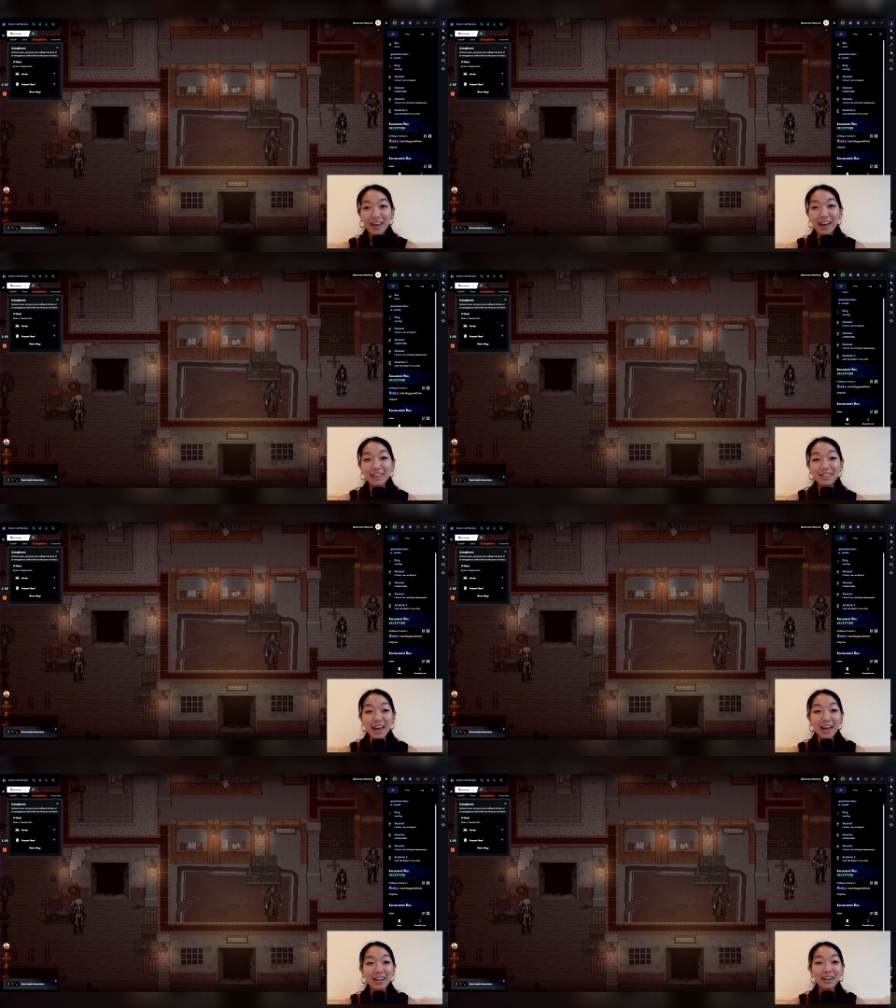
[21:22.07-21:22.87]
And
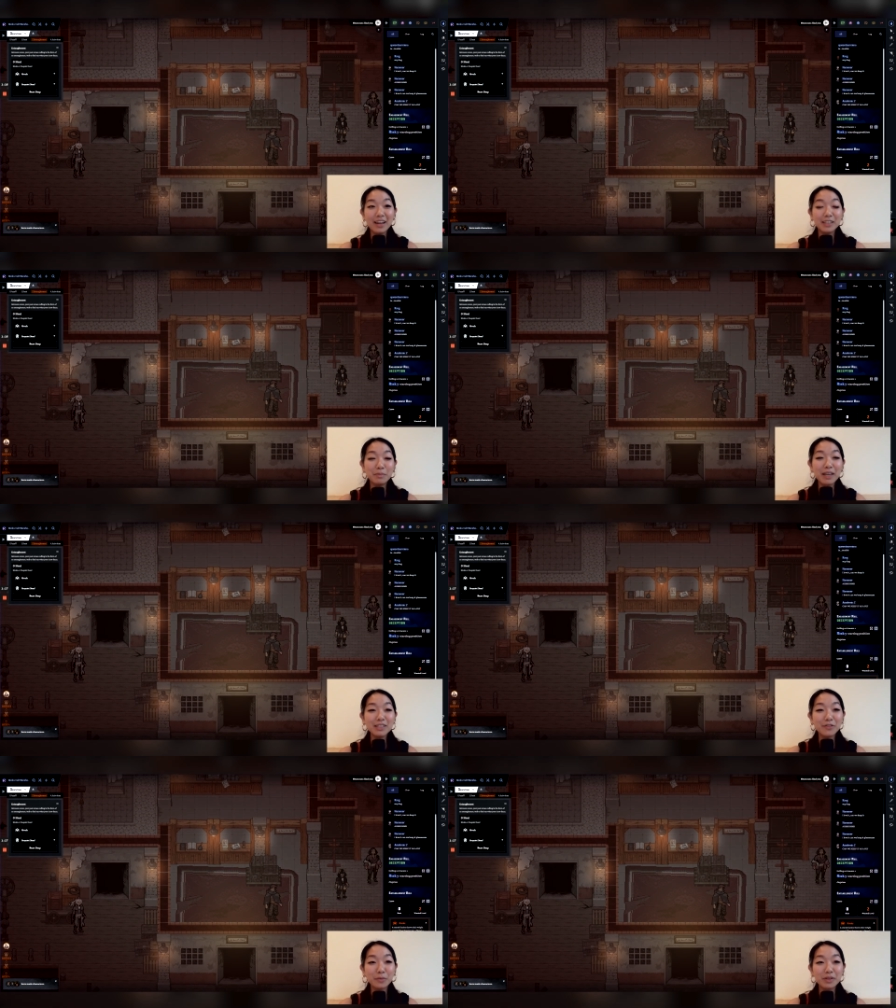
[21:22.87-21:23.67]
then a
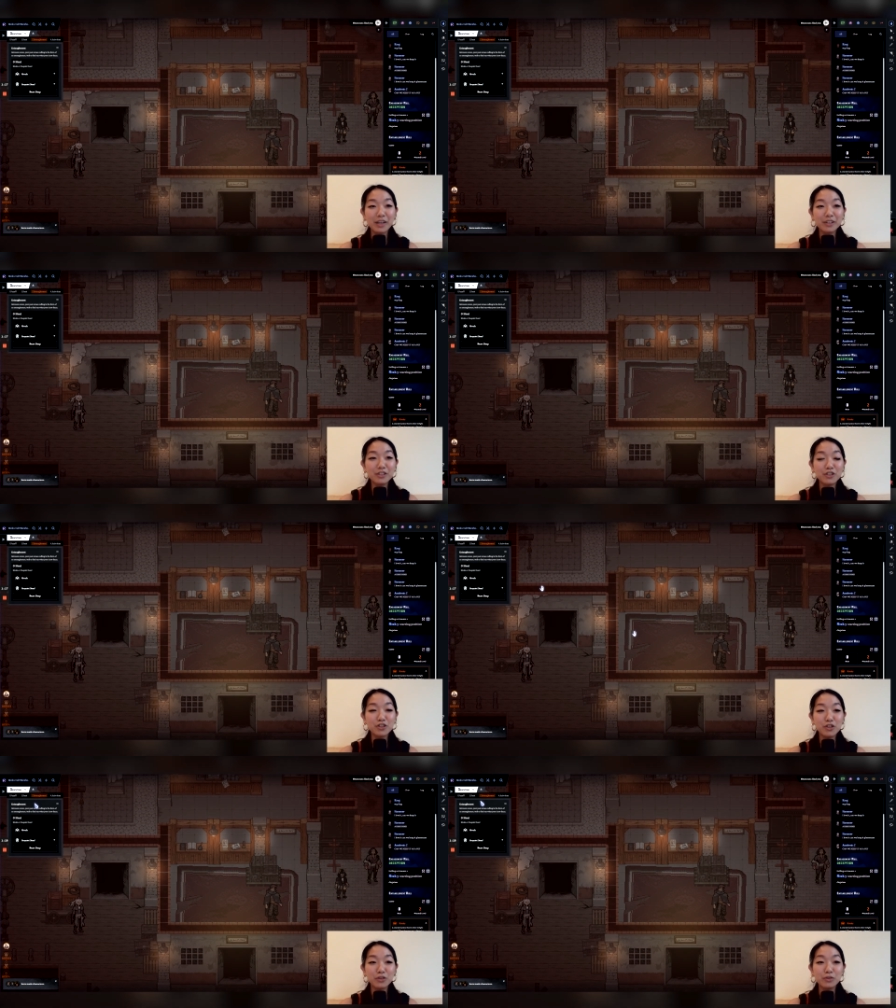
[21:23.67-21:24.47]
space for players to
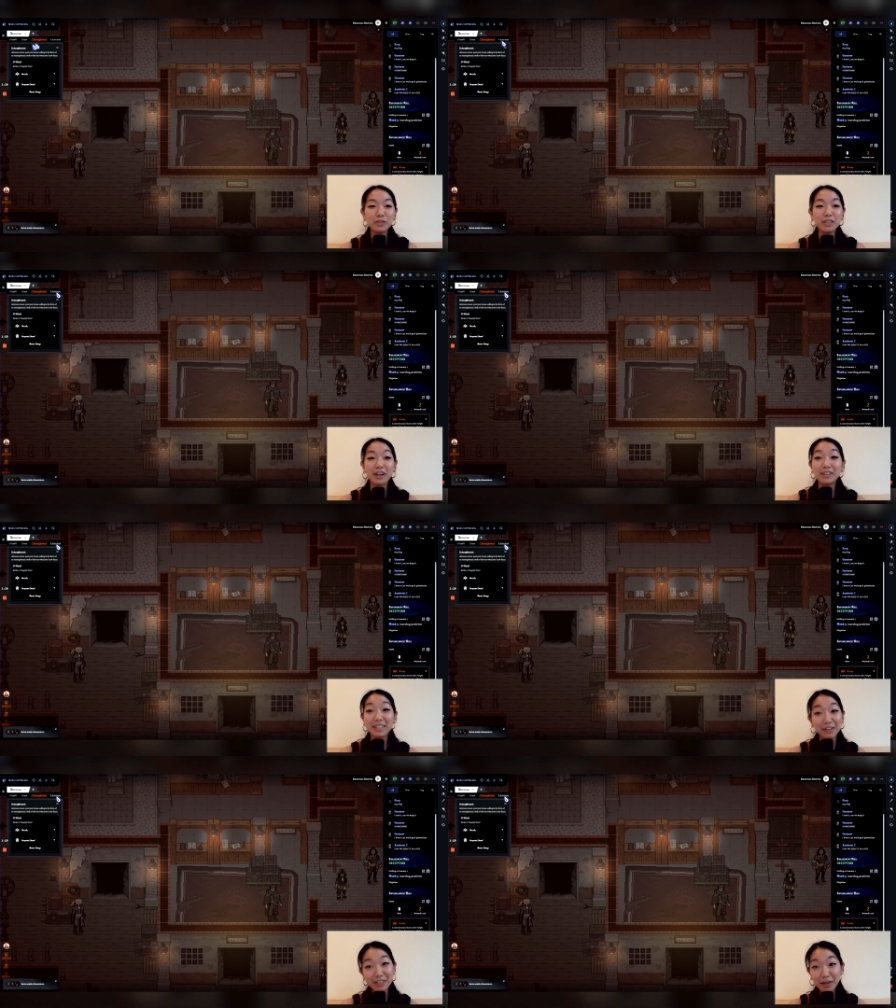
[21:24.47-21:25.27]
choose their
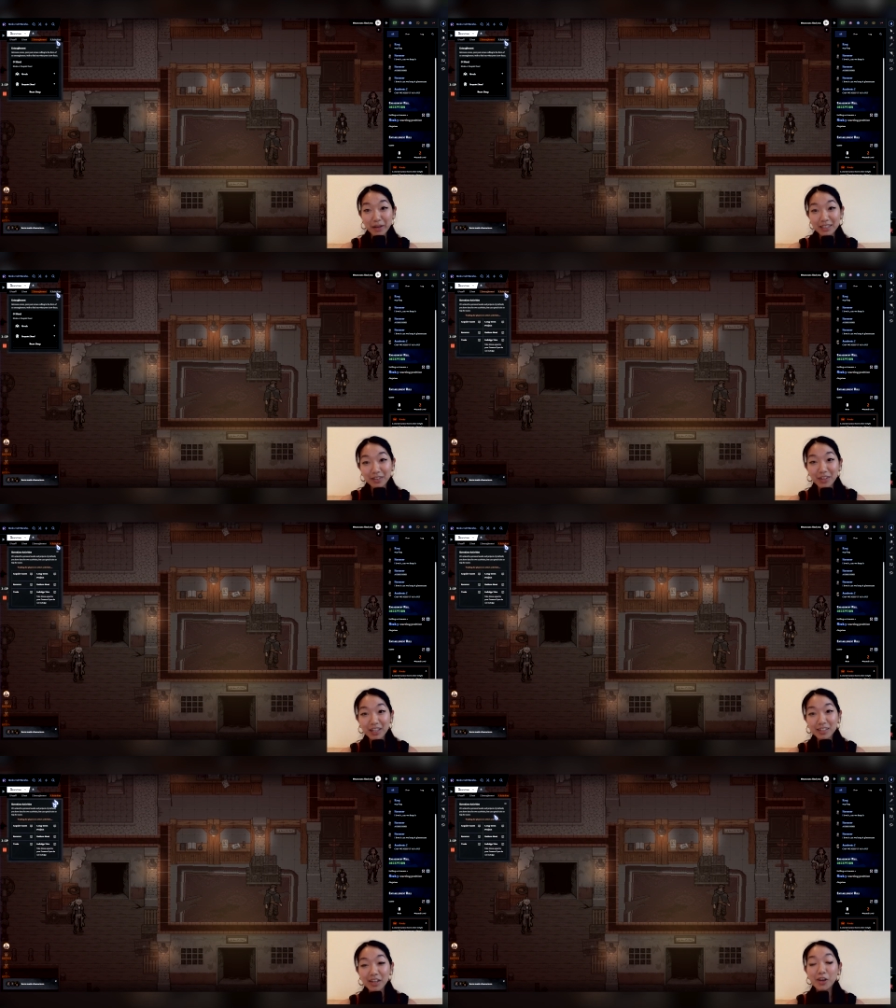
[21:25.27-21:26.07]
downtime
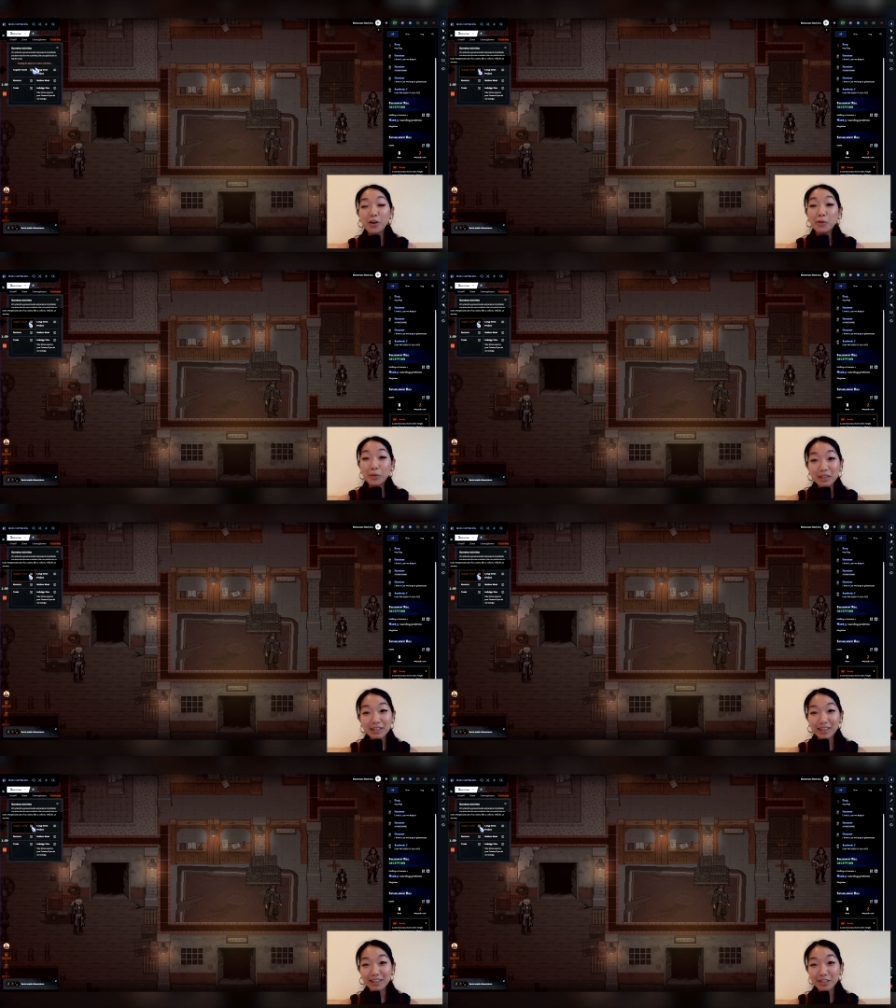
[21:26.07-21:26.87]
activities with a
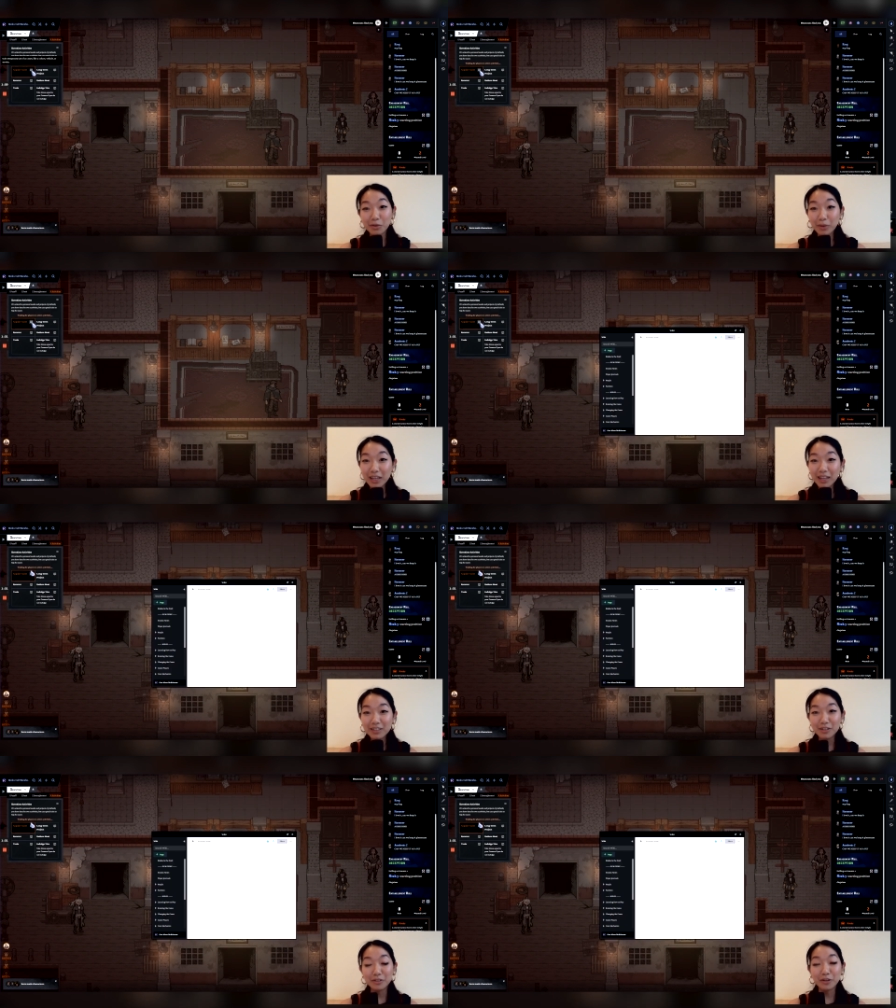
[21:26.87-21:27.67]
link to the wiki
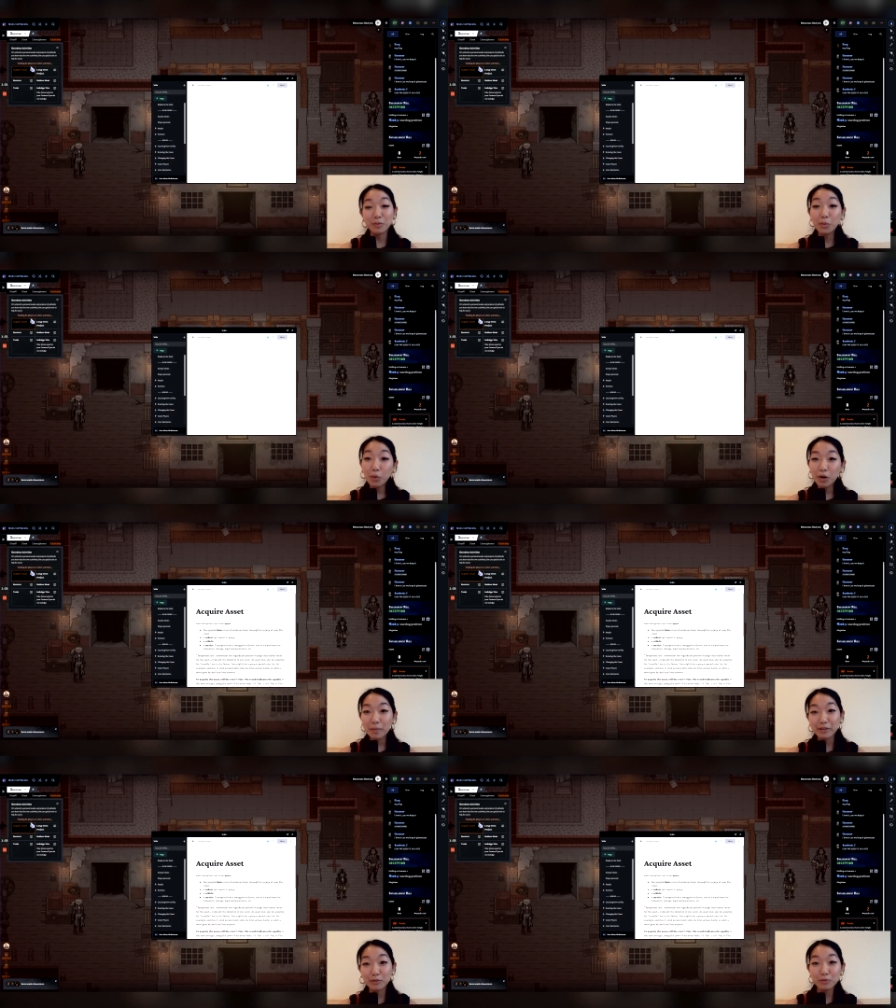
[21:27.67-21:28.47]
to learn more
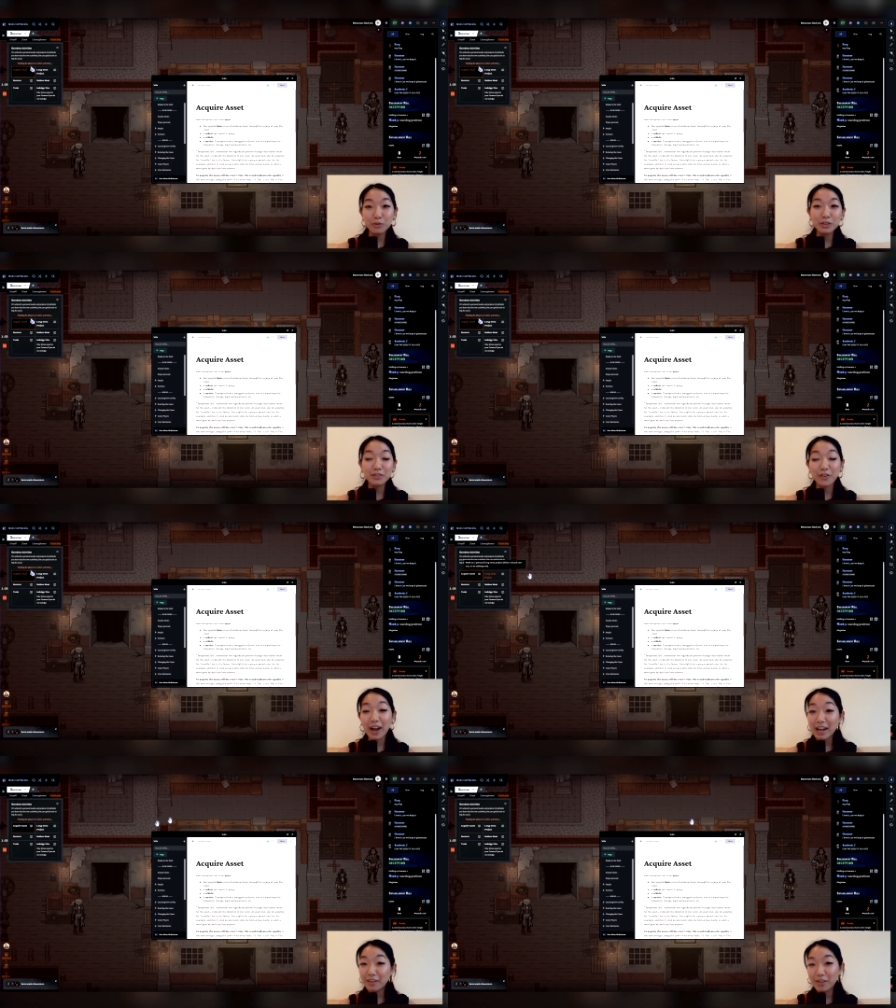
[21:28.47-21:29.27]
about the rules for
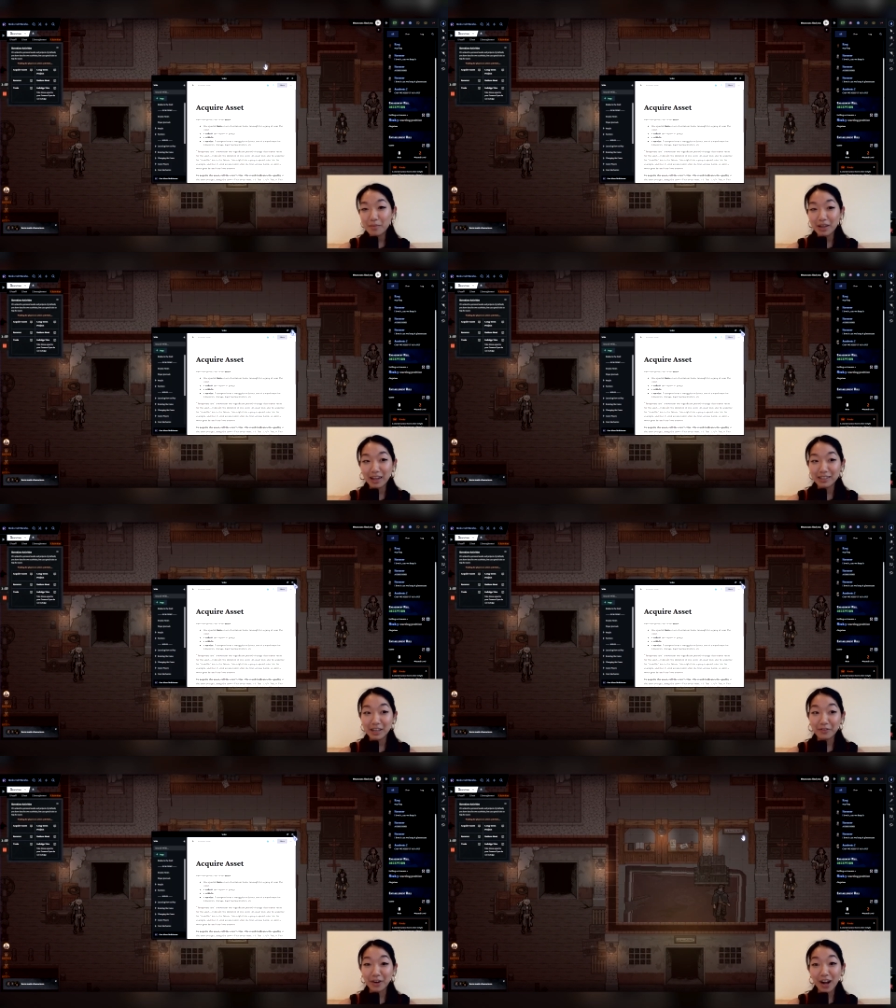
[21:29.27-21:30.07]
any of them in case
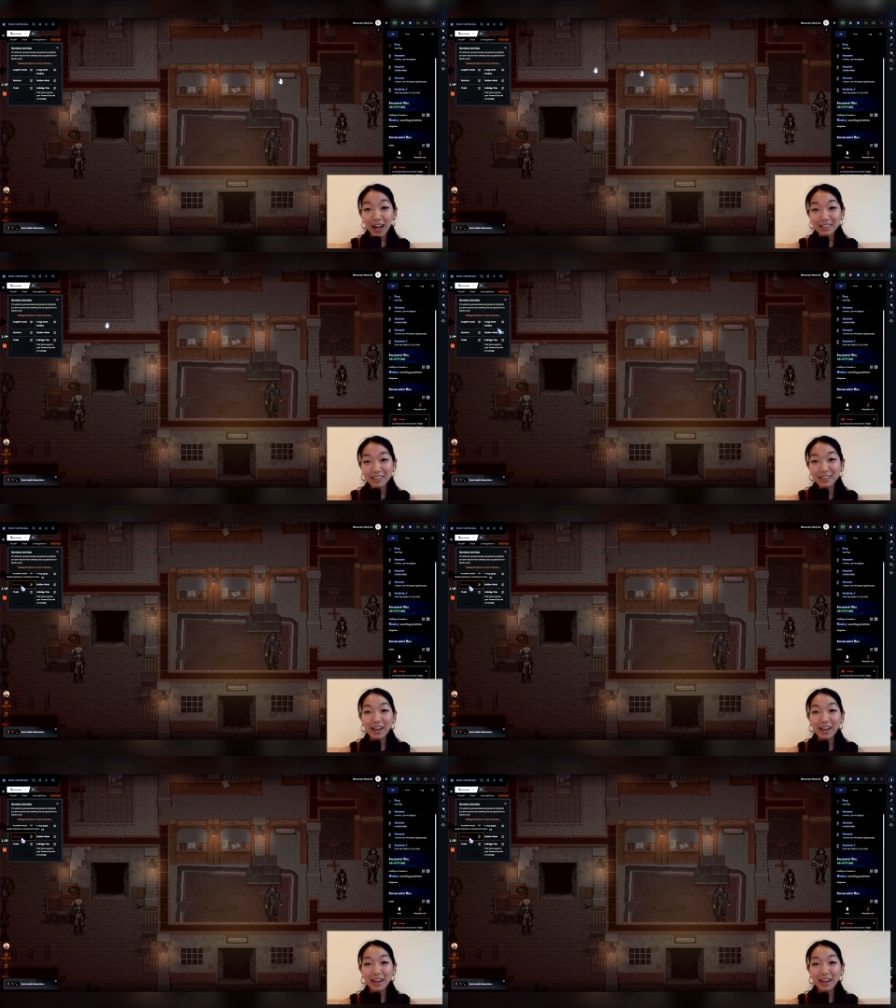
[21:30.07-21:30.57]
they forgot.